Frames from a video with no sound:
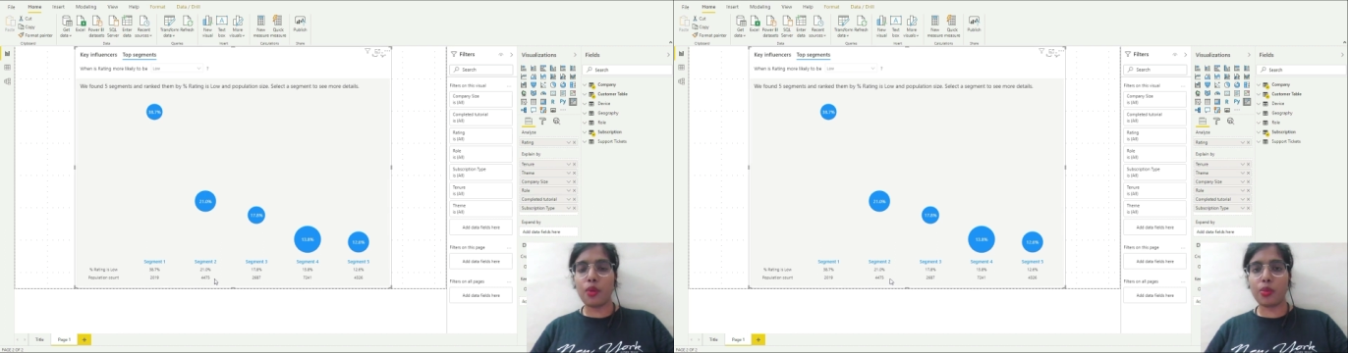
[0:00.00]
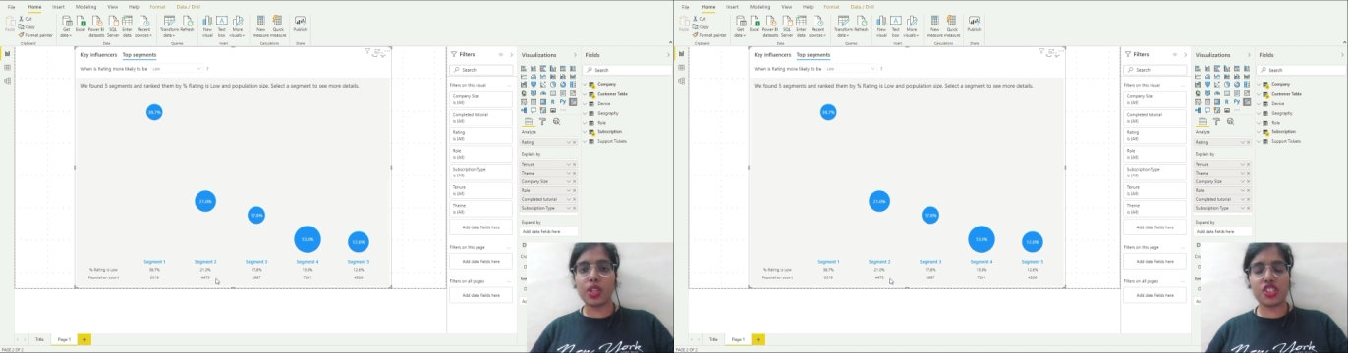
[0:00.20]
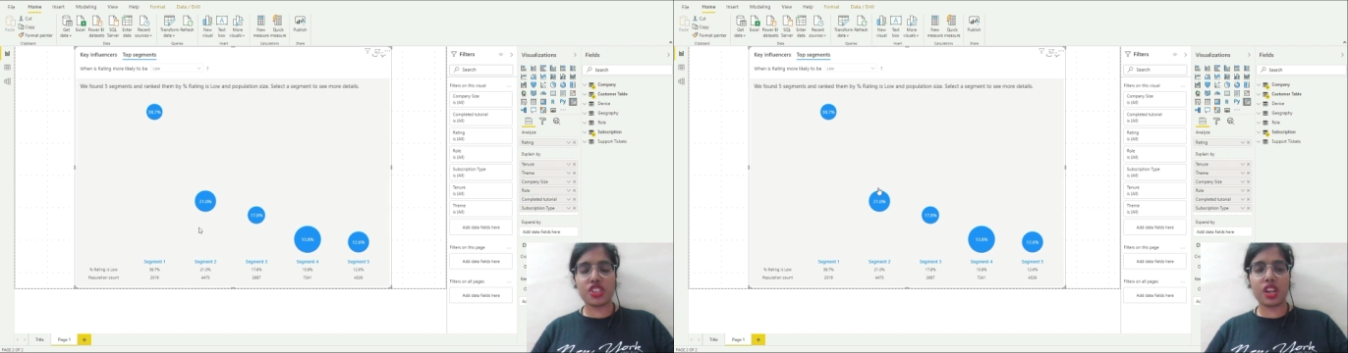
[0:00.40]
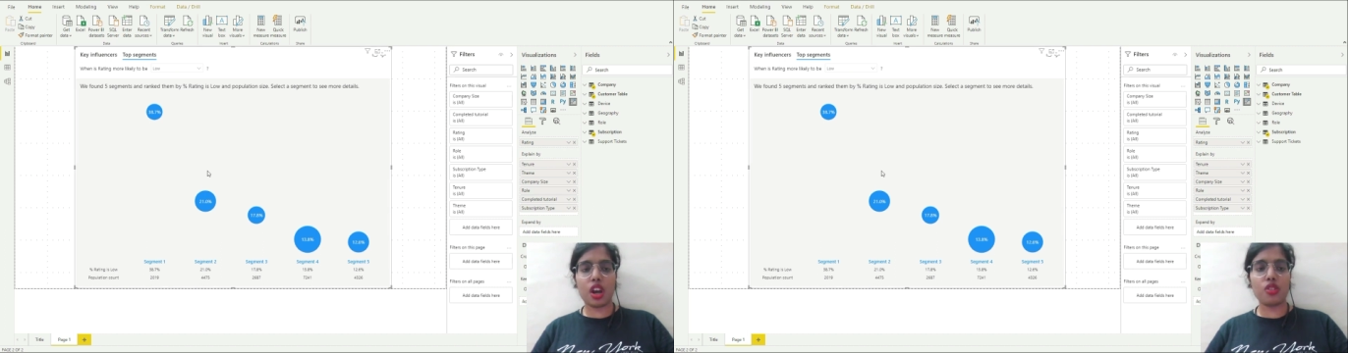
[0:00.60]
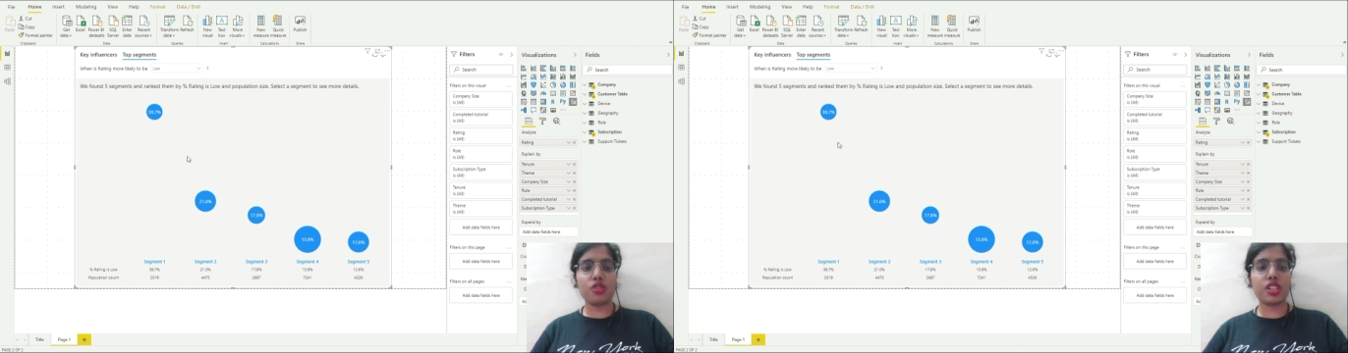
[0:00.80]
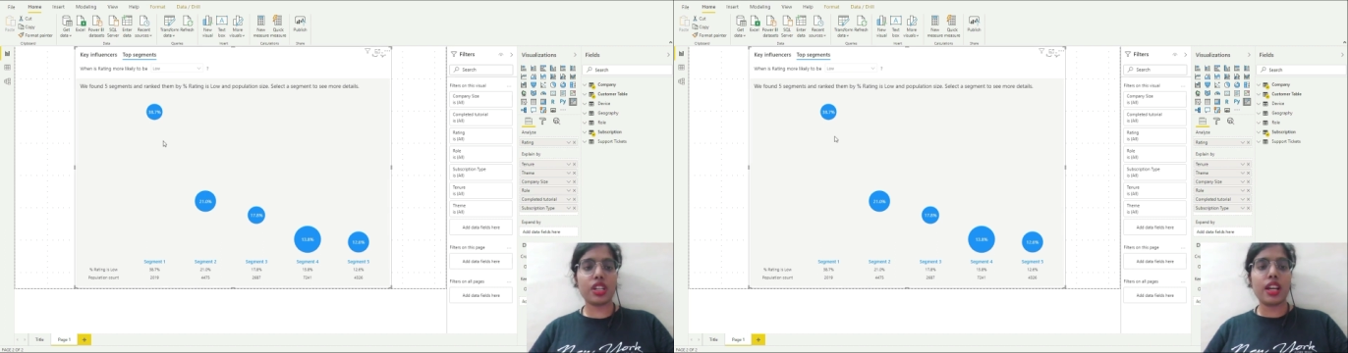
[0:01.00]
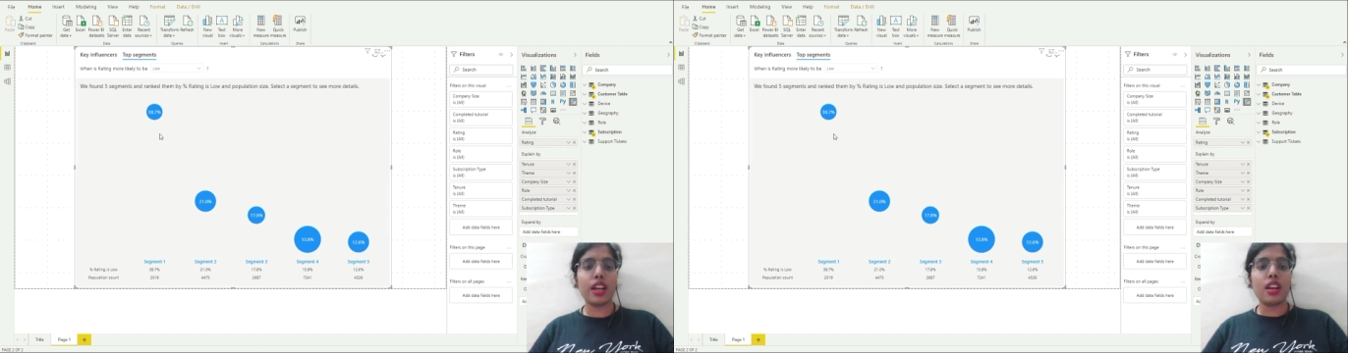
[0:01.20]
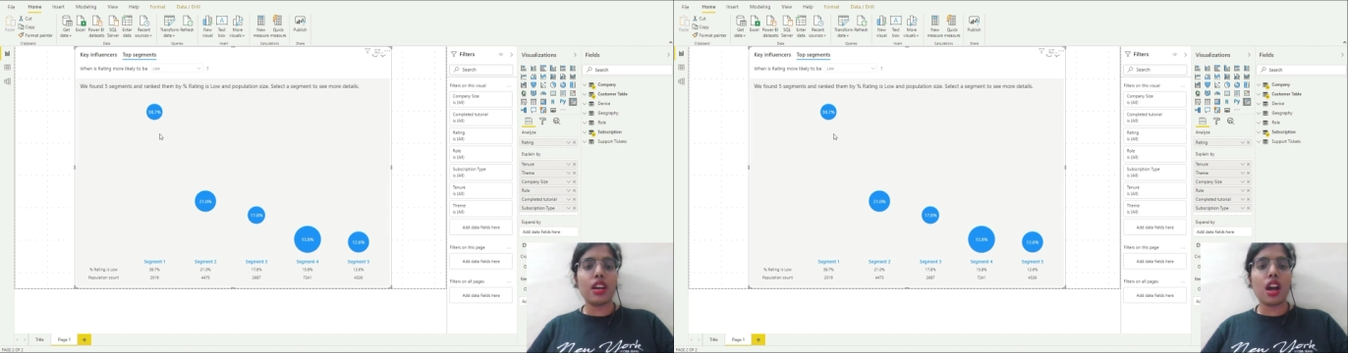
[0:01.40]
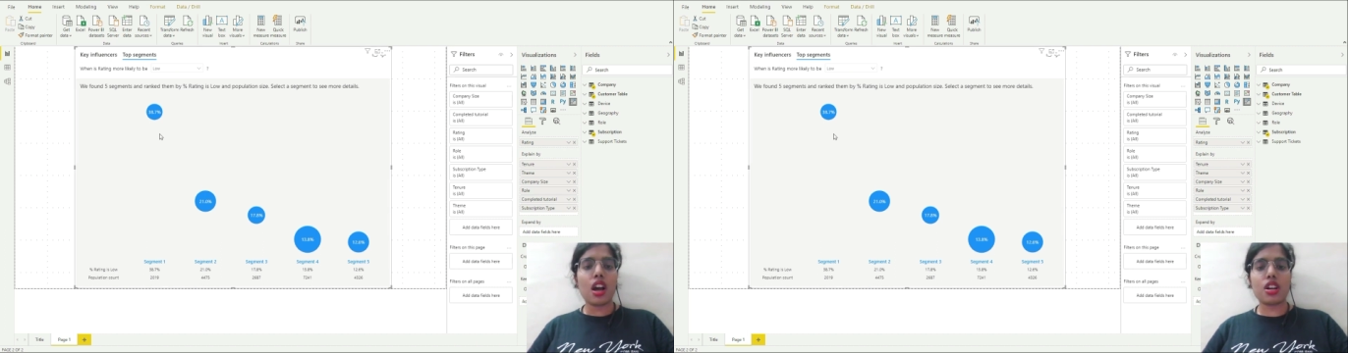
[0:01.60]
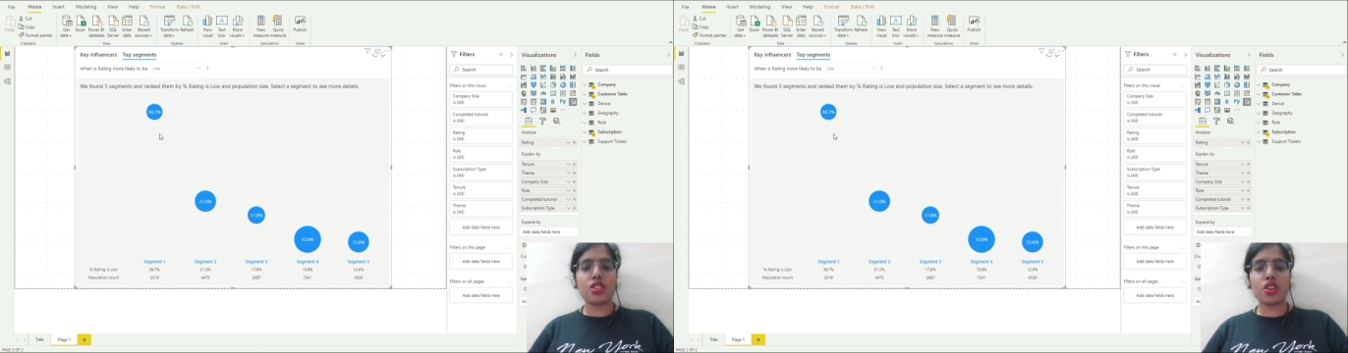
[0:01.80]
population count.
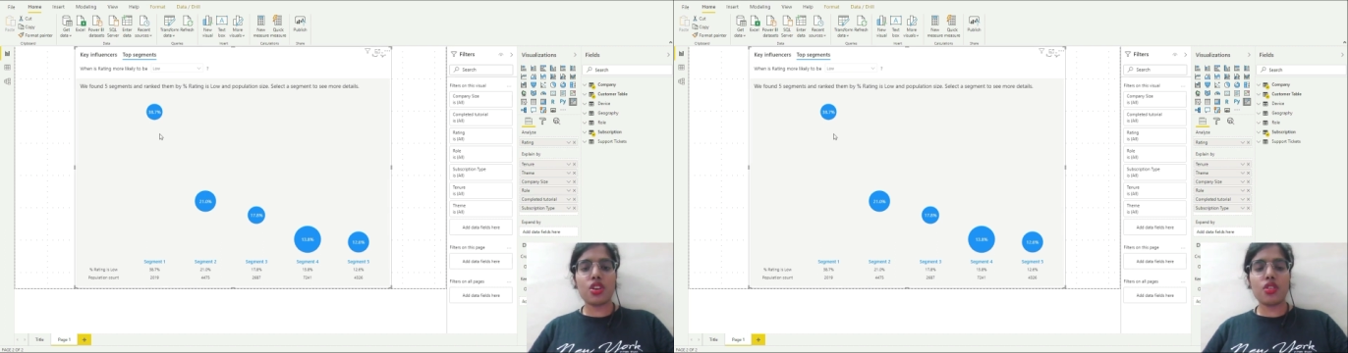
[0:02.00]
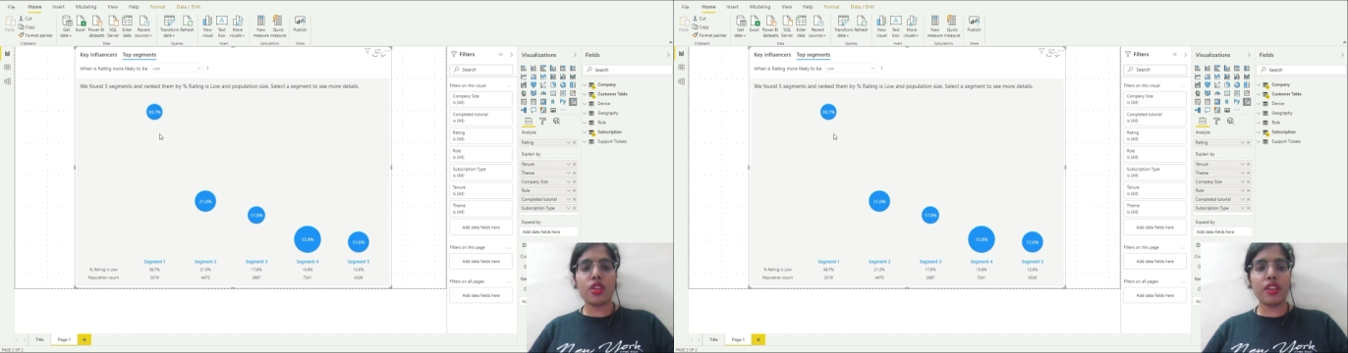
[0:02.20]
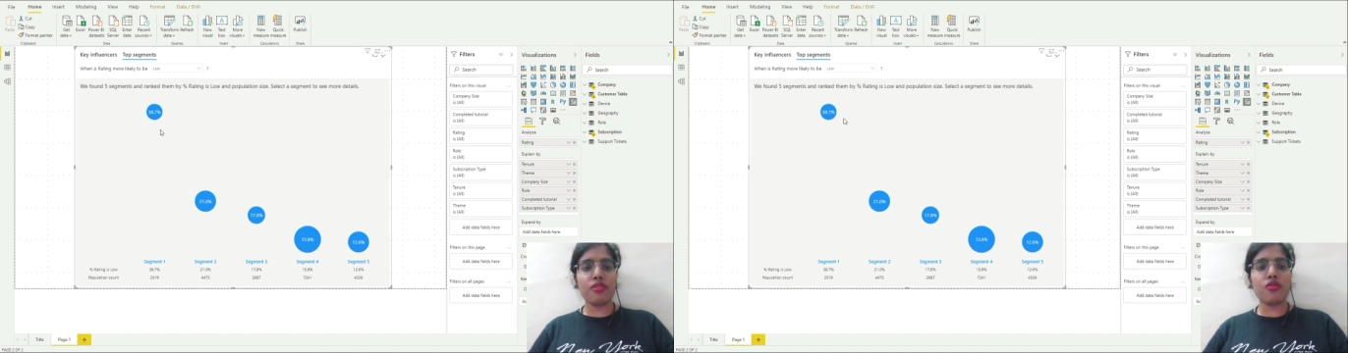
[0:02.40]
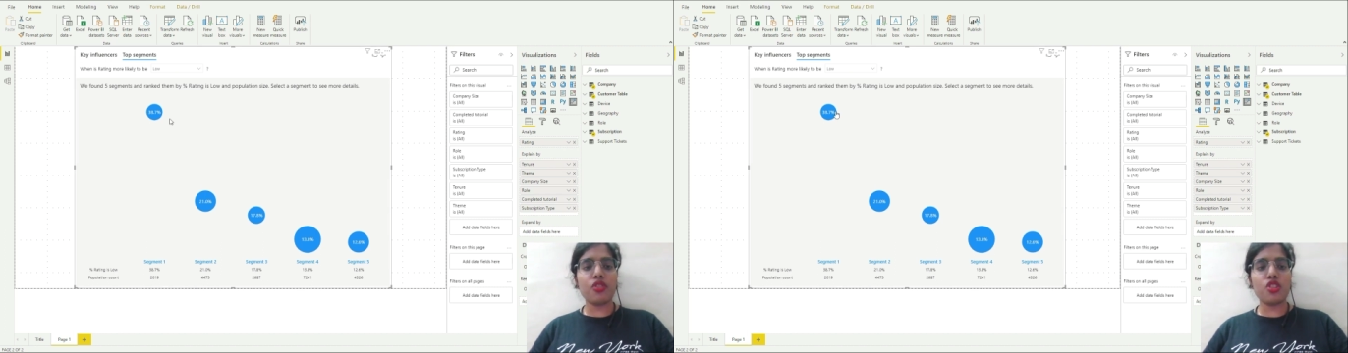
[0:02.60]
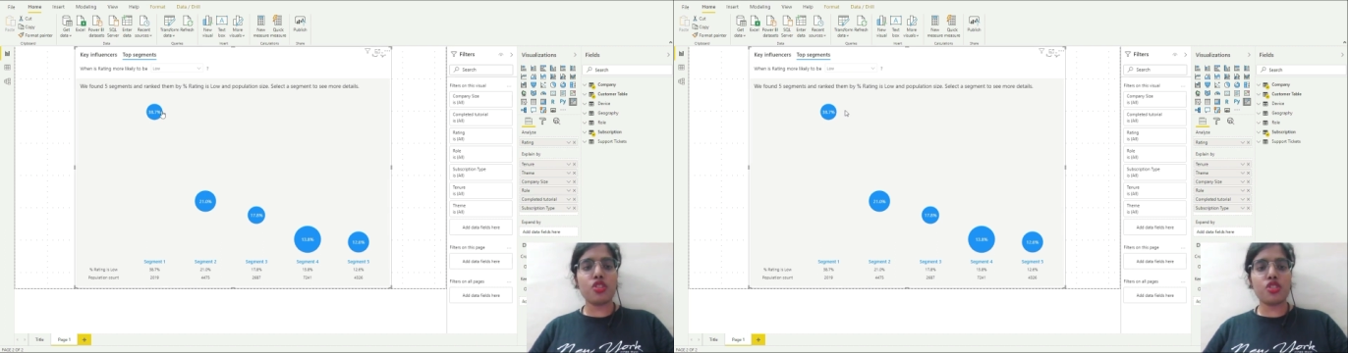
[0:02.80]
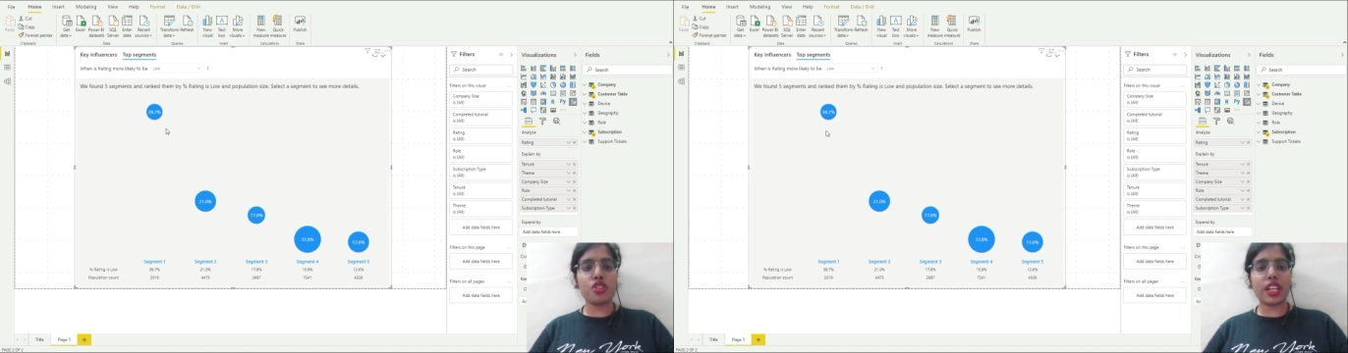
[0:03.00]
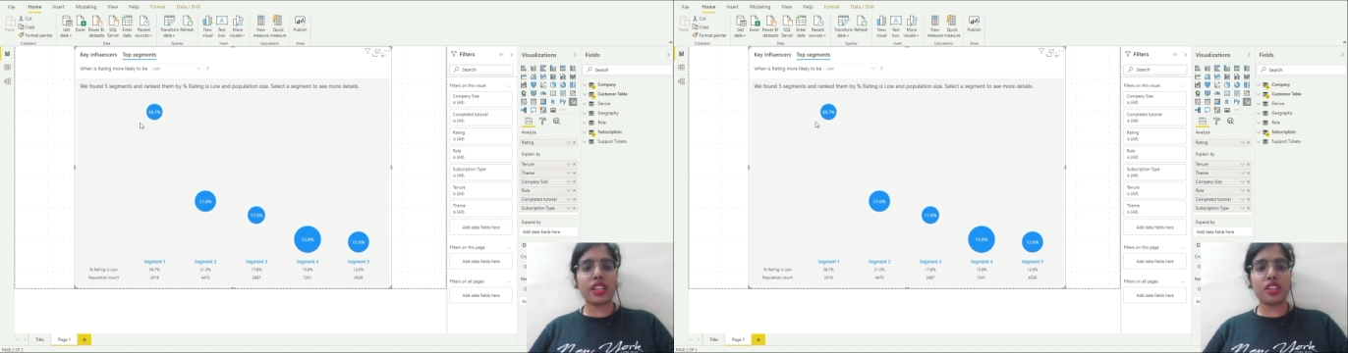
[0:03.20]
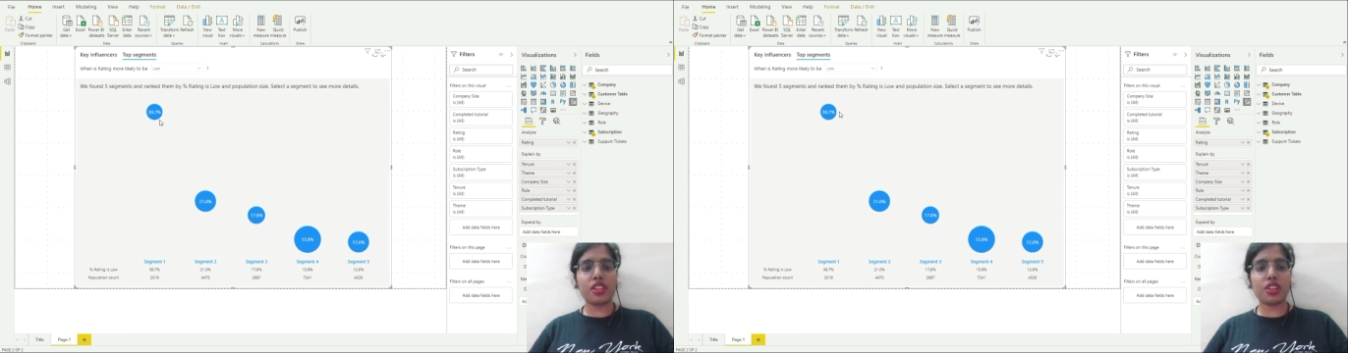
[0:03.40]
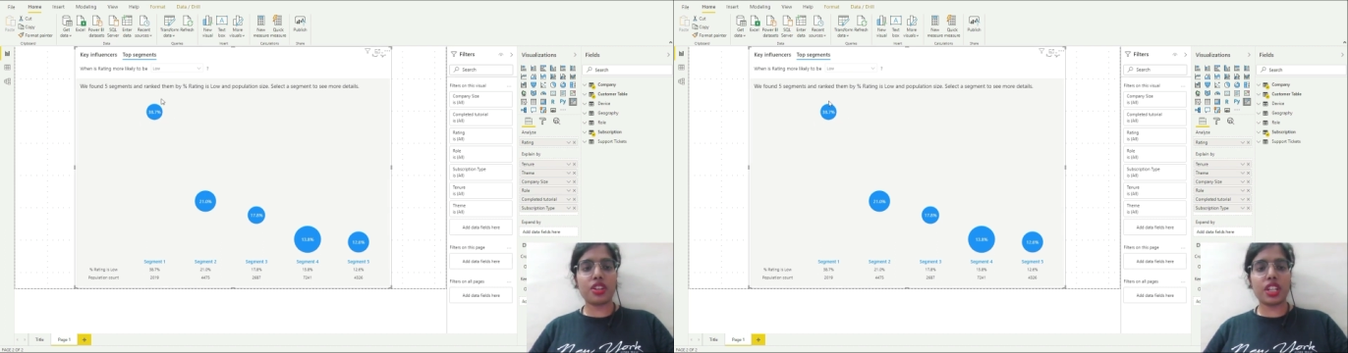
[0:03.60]
So if you want to get into the